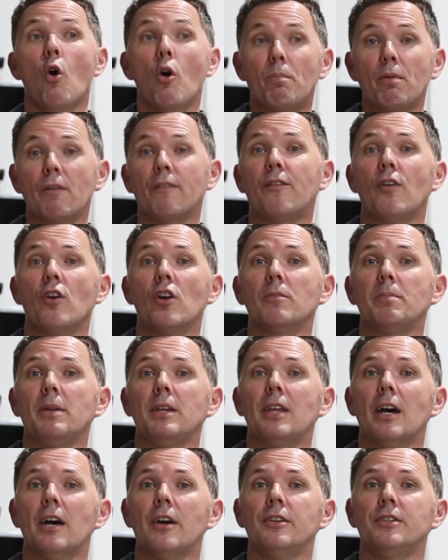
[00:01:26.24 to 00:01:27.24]
preferably
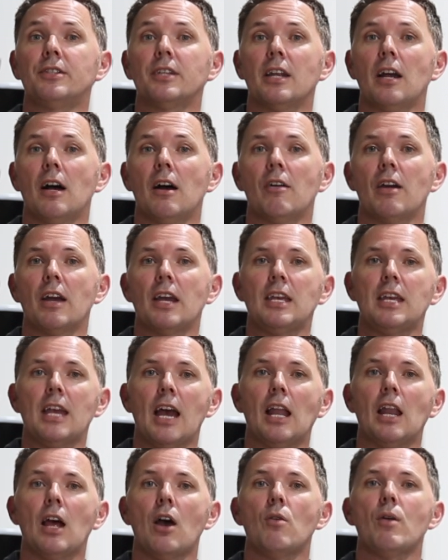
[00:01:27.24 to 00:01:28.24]
those that are a
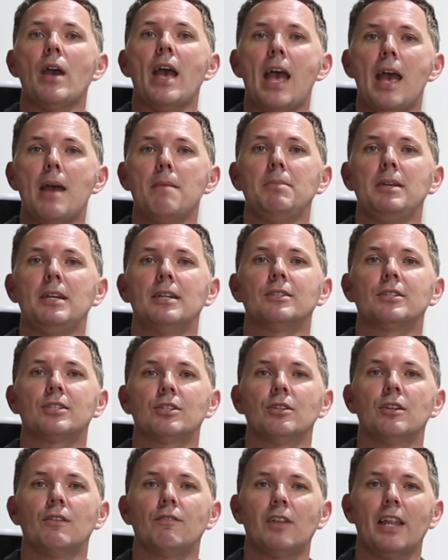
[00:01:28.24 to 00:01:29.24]
yellow ambient
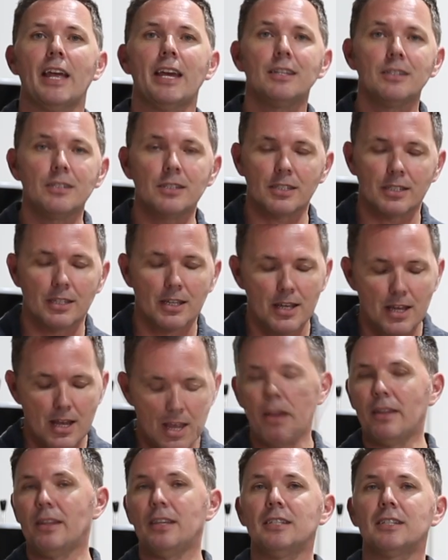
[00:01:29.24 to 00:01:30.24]
sort of lens.
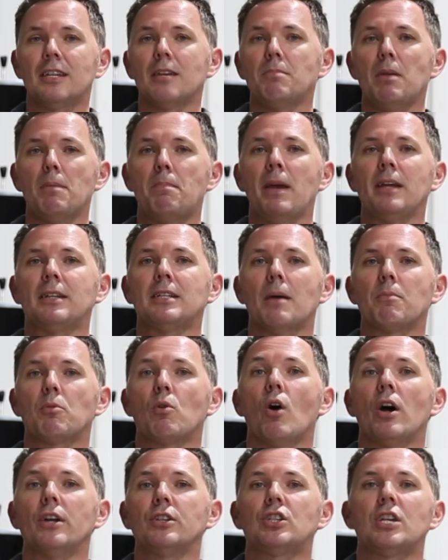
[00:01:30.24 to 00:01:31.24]
And these can be picked up
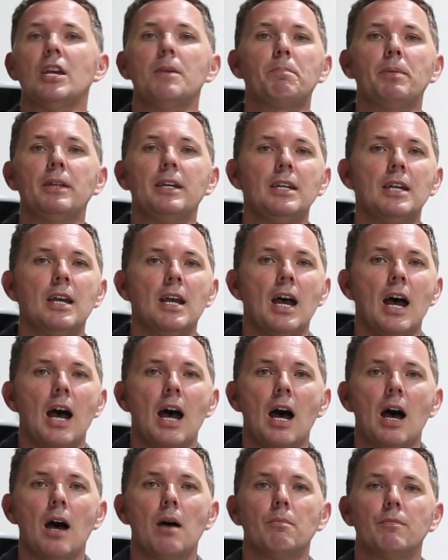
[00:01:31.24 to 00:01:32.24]
quite cheaply
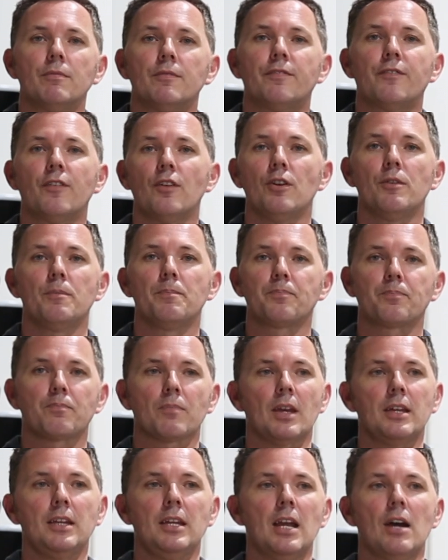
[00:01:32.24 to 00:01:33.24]
from
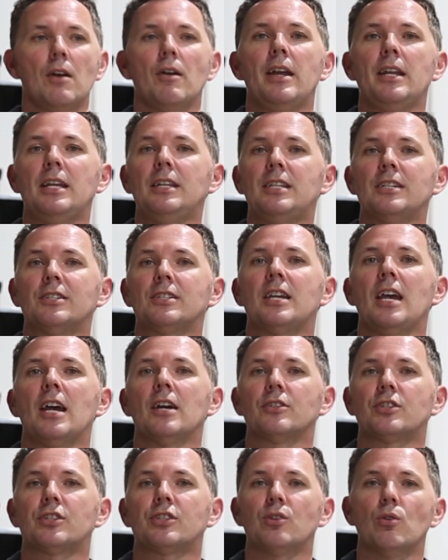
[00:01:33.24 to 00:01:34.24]
any
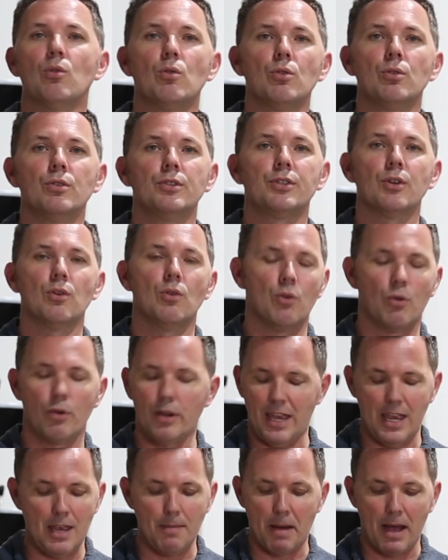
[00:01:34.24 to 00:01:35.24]
discount stores or
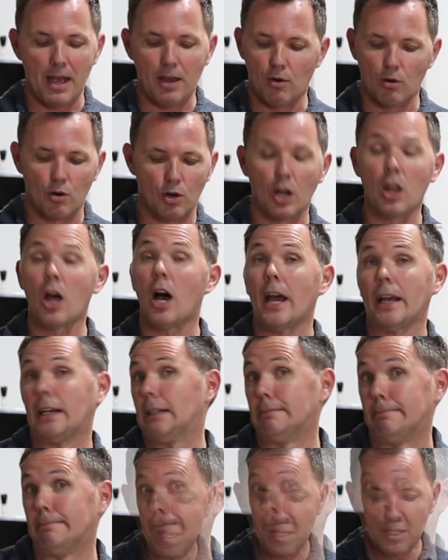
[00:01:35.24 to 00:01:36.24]
eBay or alike.
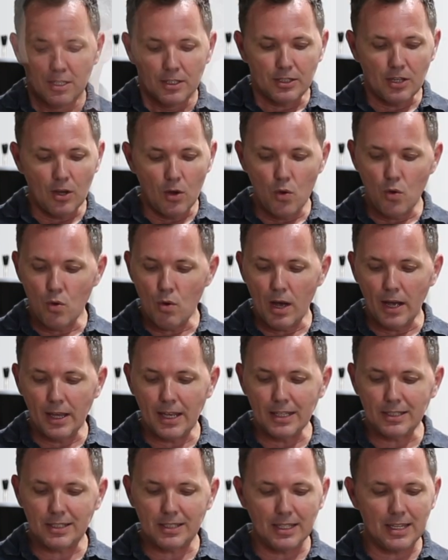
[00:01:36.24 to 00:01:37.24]
So I
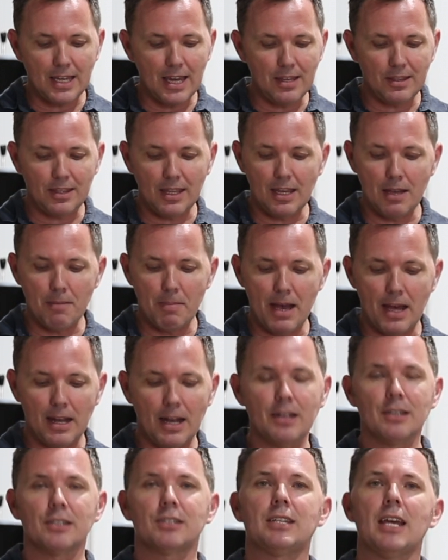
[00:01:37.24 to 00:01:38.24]
guess the key thing about
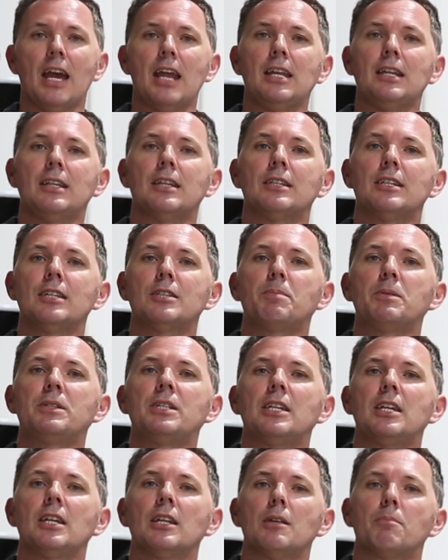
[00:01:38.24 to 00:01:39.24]
understanding that this
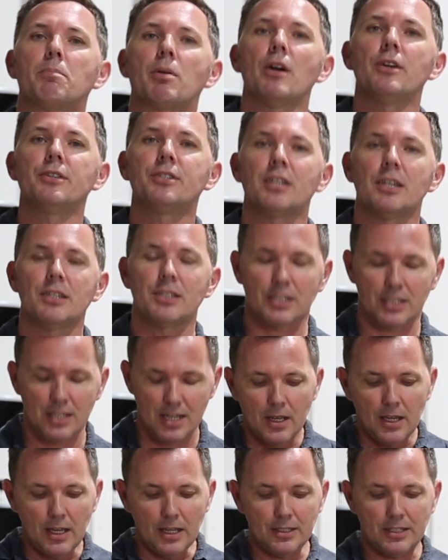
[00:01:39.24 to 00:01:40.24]
particular process
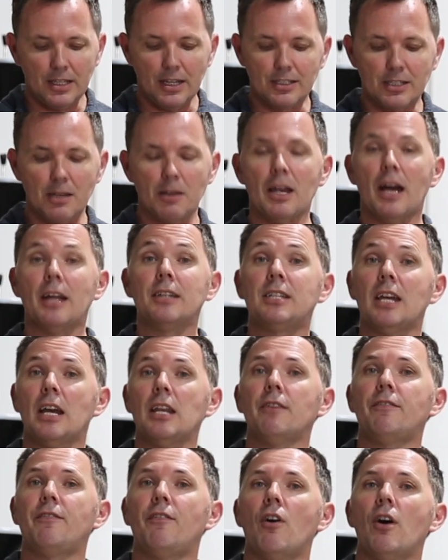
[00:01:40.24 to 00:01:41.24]
is that it's
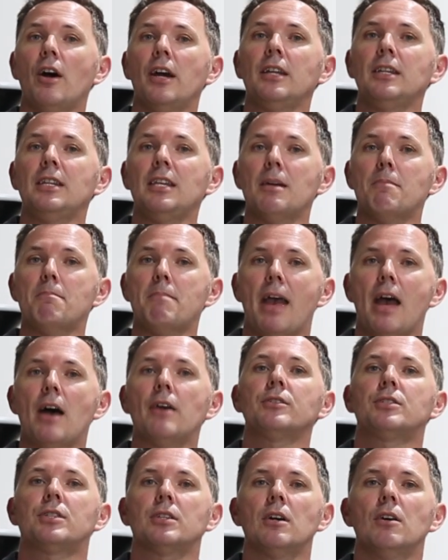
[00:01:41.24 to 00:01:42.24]
identifying the
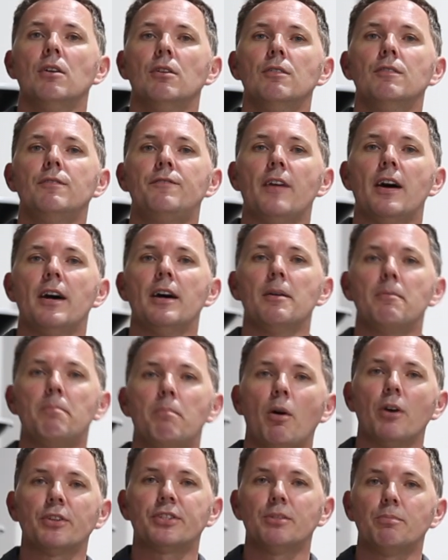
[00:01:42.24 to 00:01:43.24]
amount of
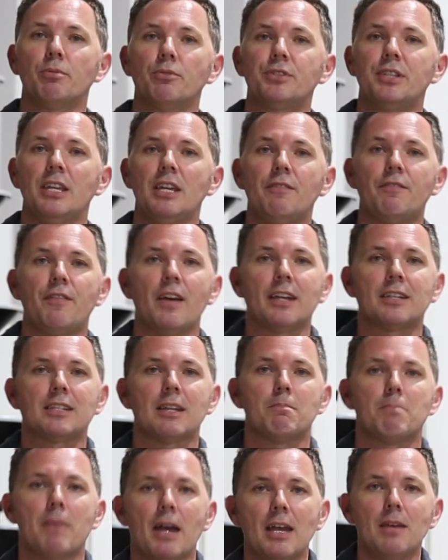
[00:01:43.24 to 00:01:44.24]
possible defect
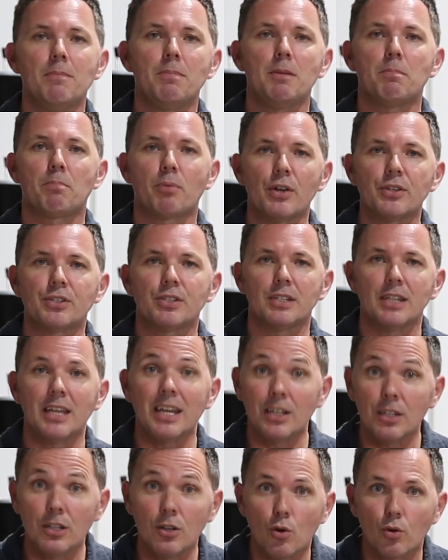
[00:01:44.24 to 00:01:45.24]
that may be present
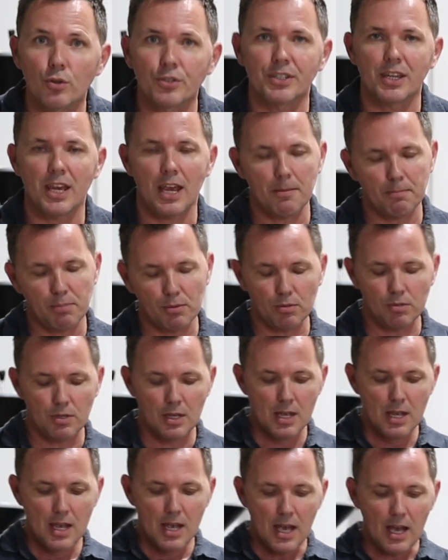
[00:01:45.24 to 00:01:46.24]
in your sample.
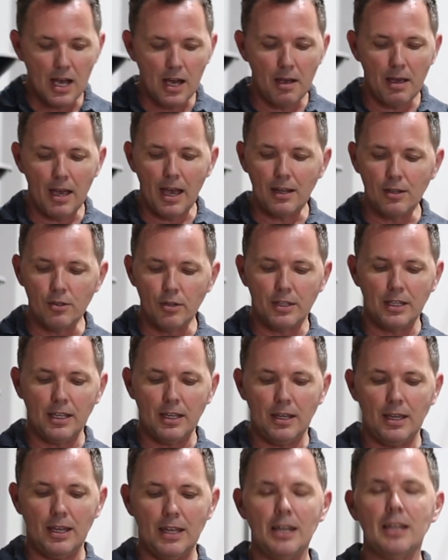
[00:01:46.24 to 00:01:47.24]
And look,
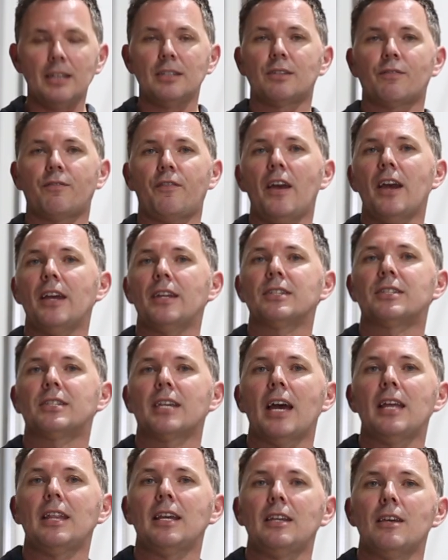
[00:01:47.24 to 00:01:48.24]
it is fair to
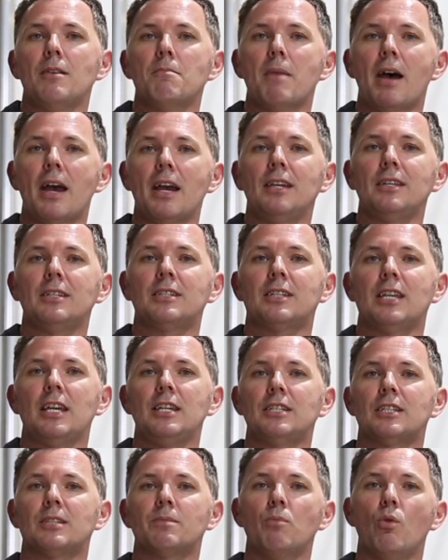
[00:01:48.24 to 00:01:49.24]
say that you may see
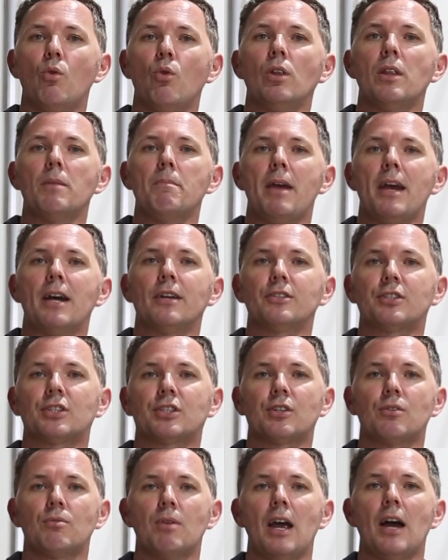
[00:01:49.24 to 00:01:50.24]
small
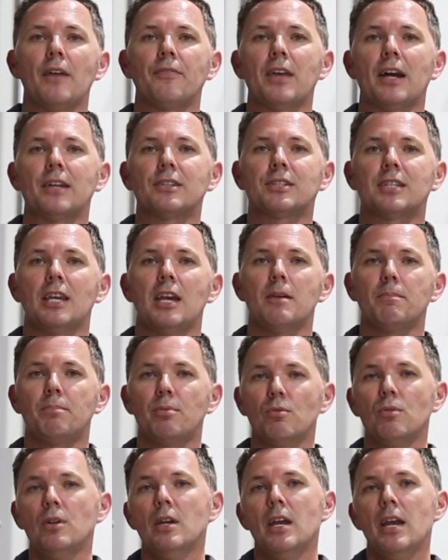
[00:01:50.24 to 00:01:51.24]
amounts throughout that
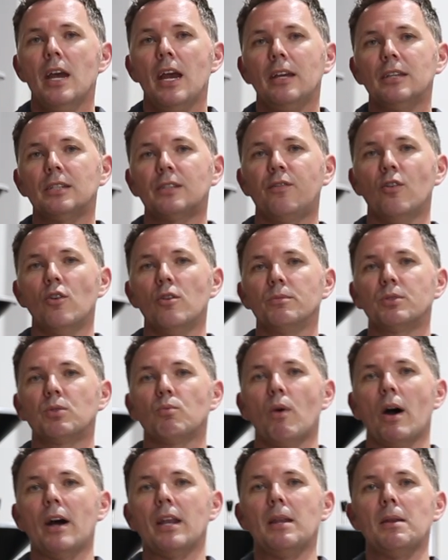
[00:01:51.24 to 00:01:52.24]
sample. This forms
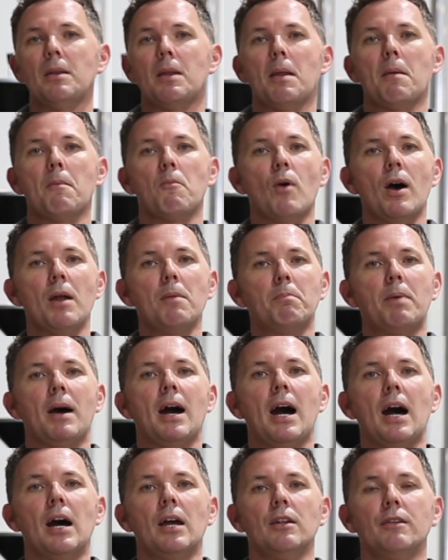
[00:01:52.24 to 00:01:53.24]
one
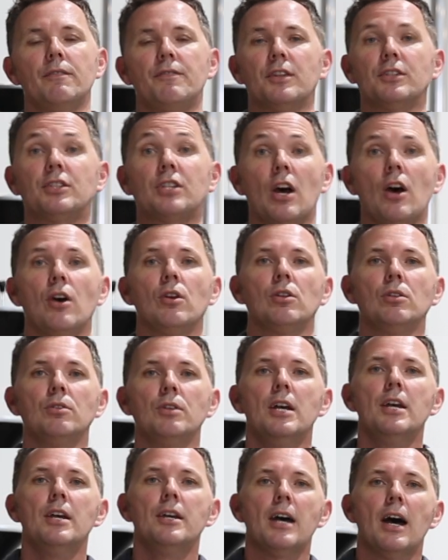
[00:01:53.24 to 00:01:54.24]
part of the total
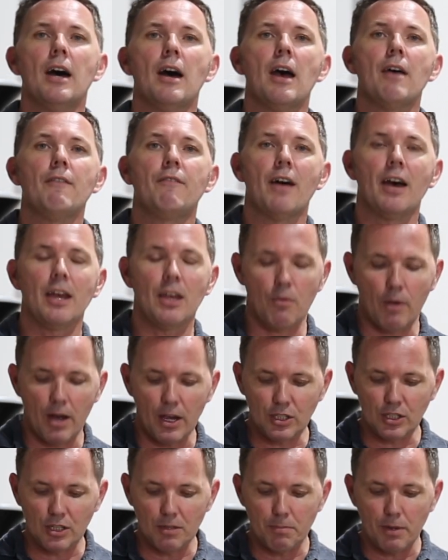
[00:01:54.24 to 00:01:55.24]

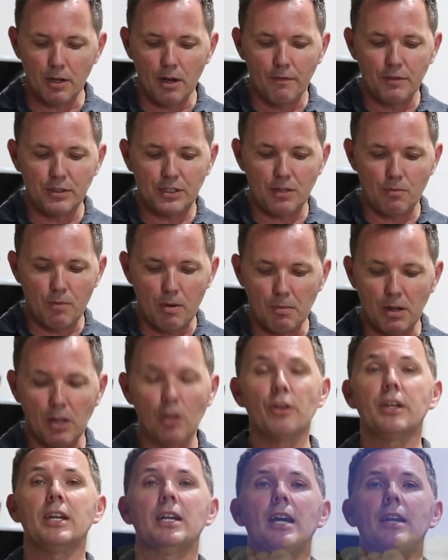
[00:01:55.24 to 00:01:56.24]
evaluation, but obviously when we're
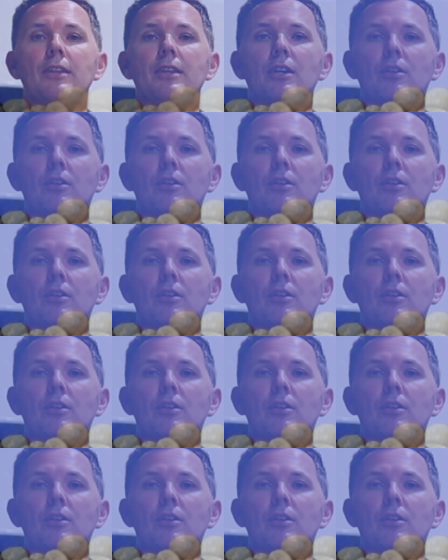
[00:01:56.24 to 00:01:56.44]
looking at the